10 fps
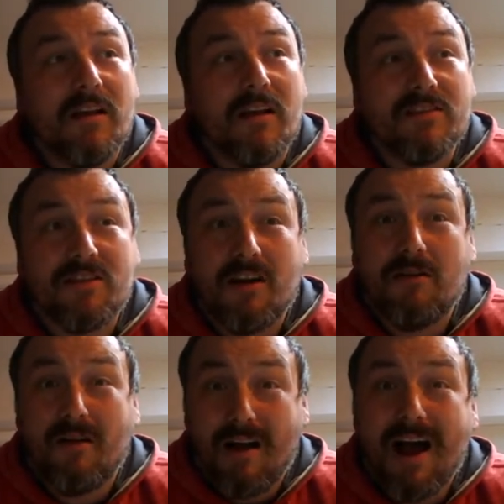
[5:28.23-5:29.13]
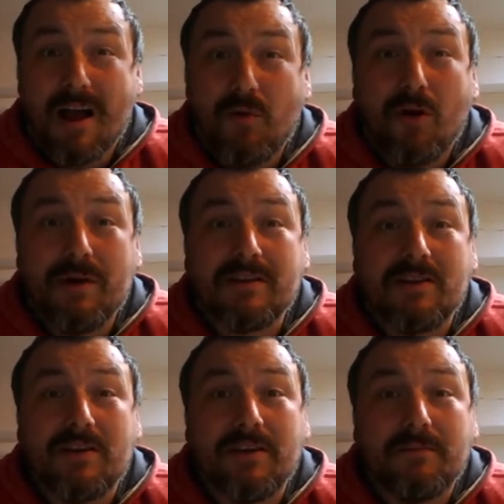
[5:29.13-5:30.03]
And so I'm always
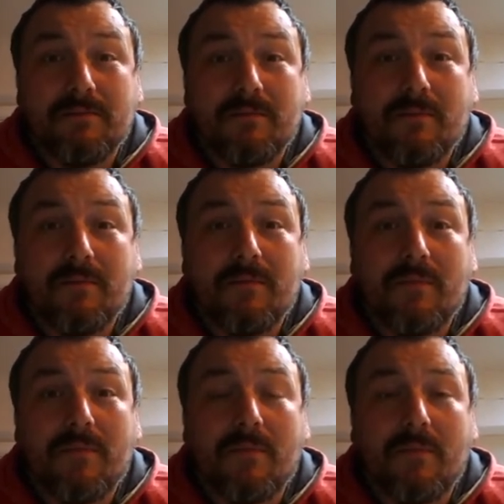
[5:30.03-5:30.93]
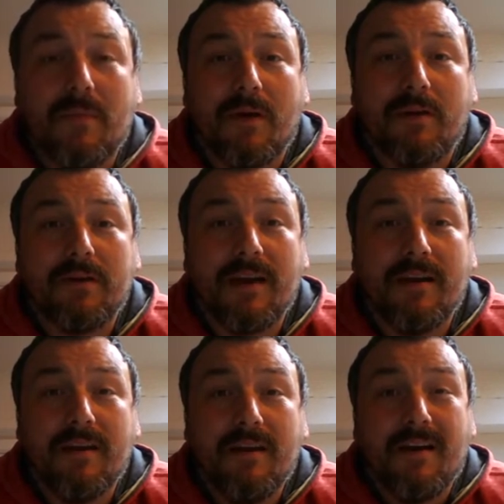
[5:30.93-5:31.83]
learning. Okay,
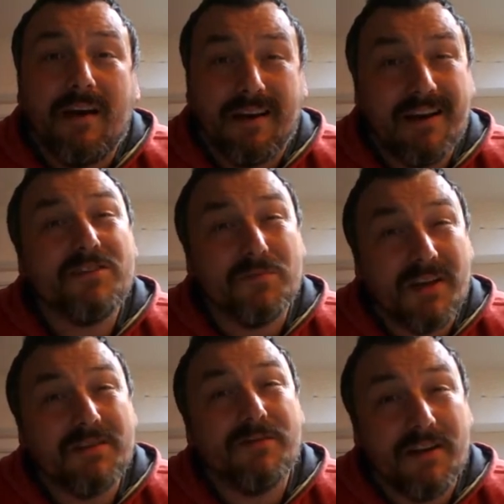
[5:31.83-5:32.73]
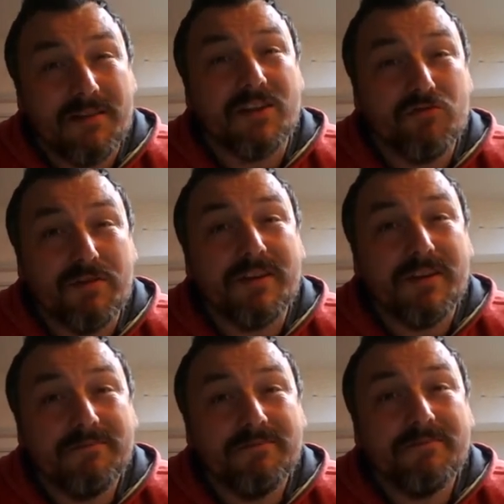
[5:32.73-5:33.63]
and I sometimes find things
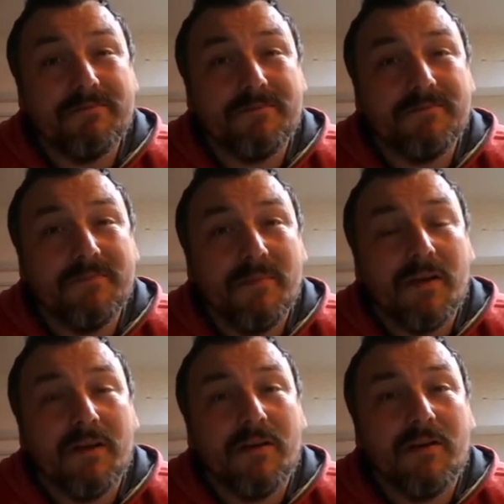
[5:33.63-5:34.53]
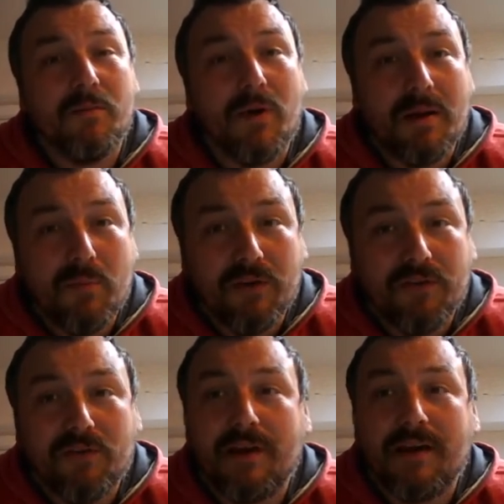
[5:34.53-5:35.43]
tricky. But I
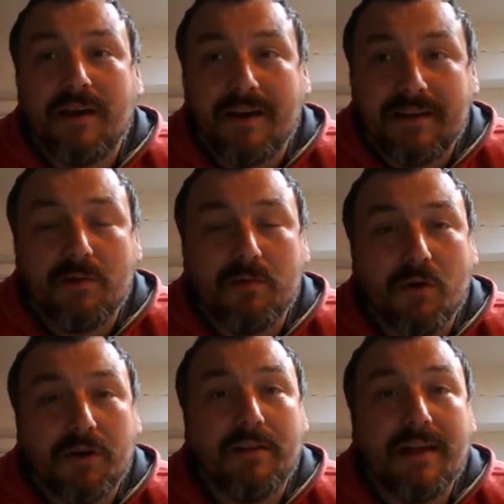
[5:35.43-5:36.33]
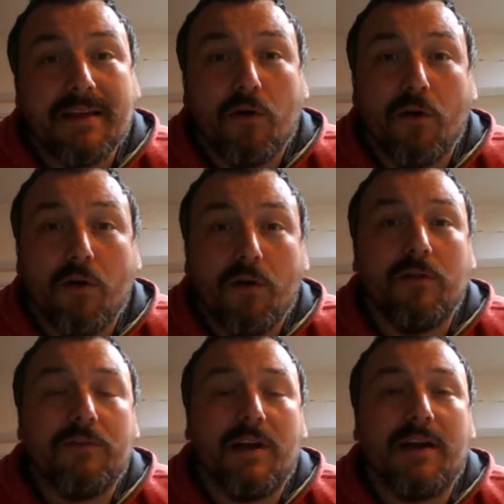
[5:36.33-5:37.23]
persevere and I keep going. And that's
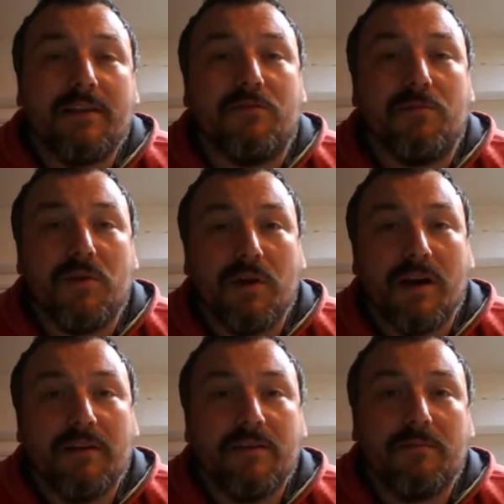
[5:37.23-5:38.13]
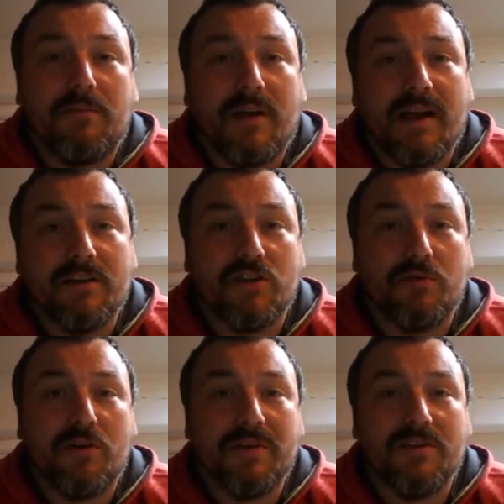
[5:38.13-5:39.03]
all that I ask from you guys as you
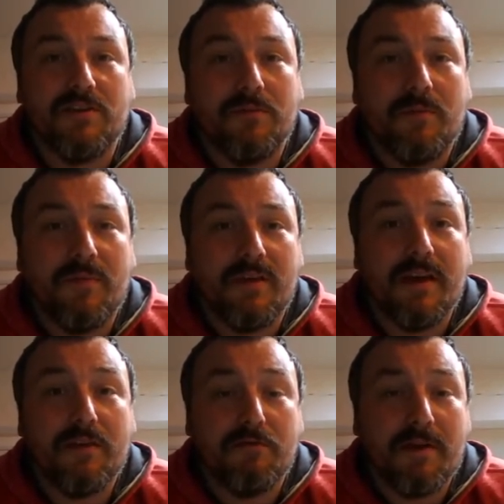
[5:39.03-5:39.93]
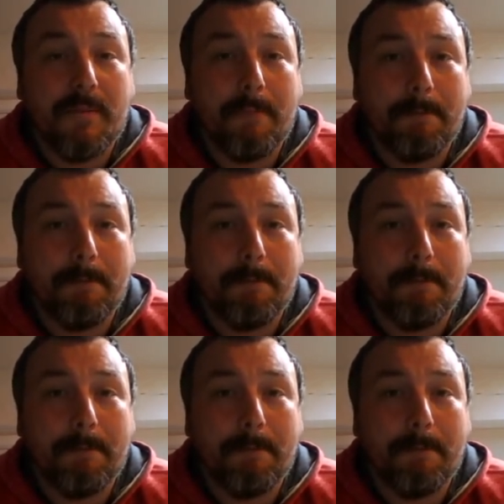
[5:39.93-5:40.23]
come into year three.